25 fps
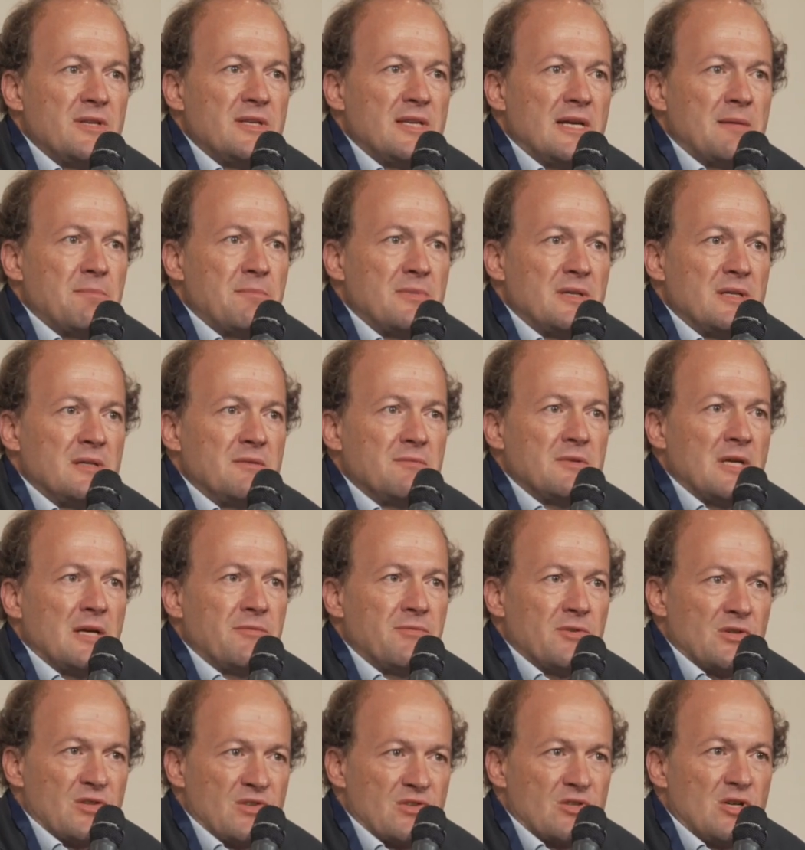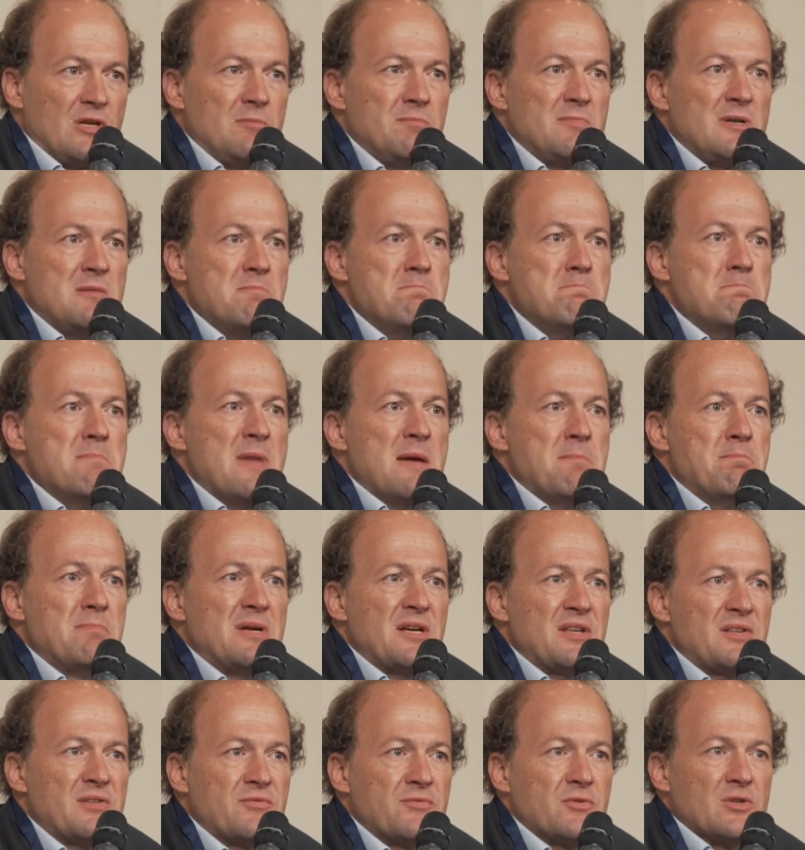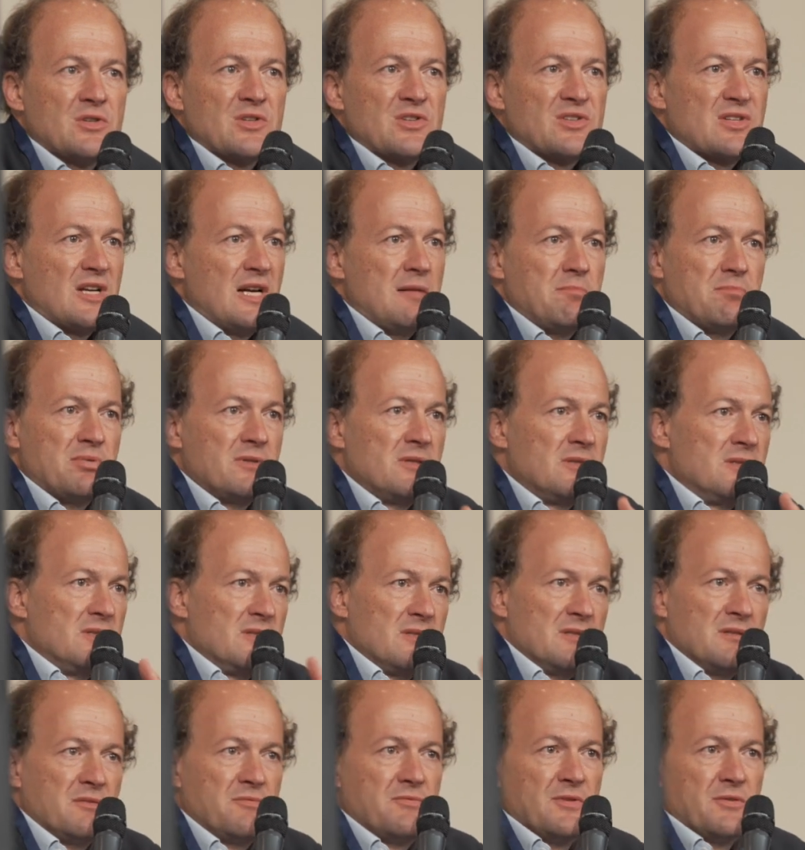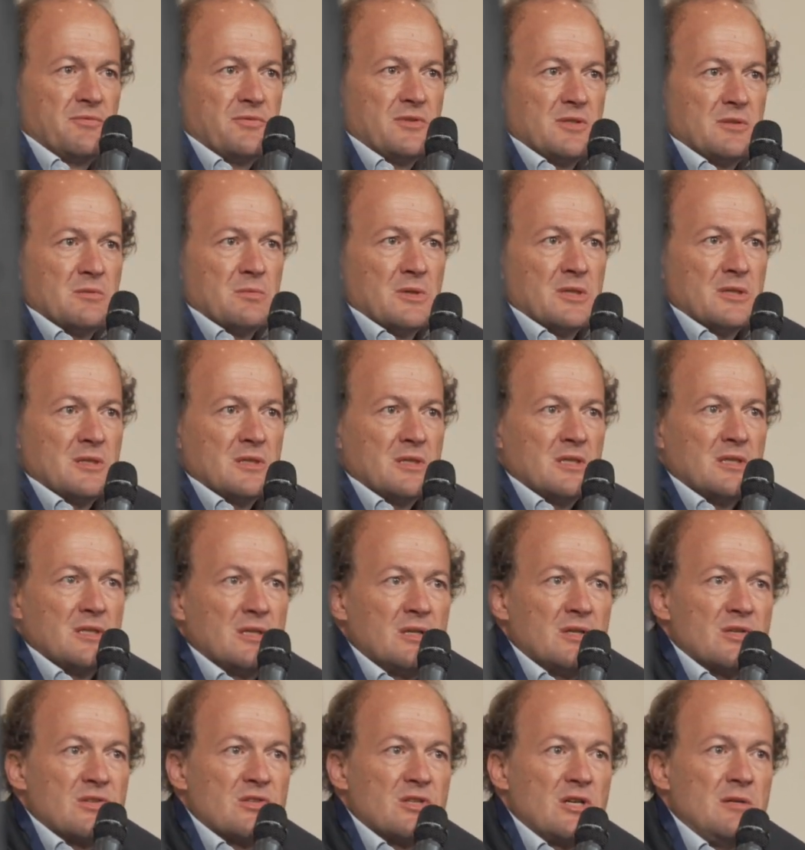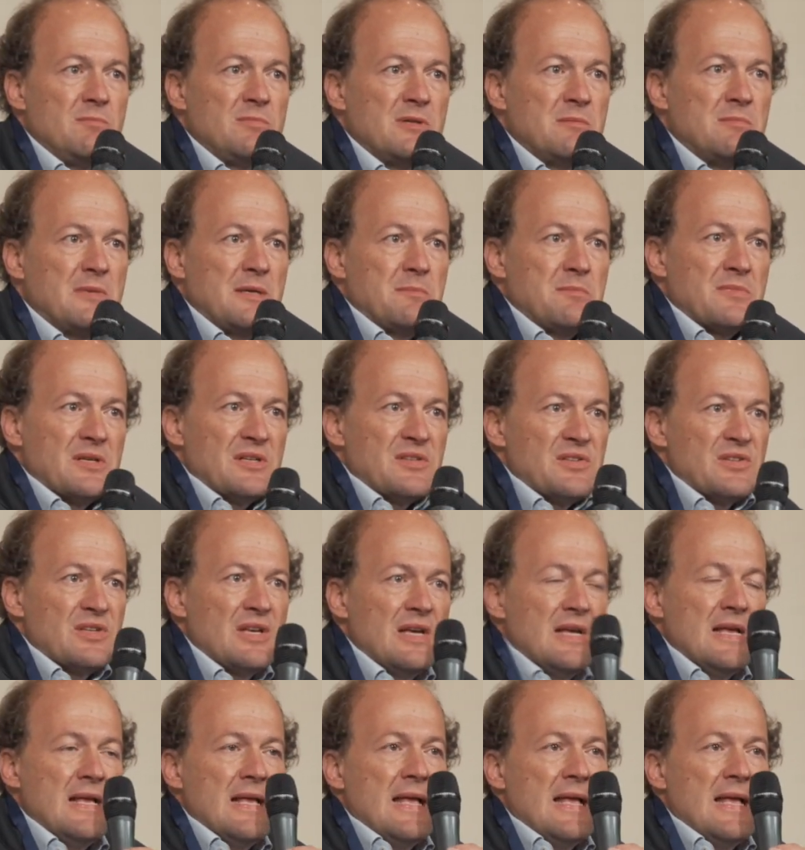better monitoring, much better models to really know what is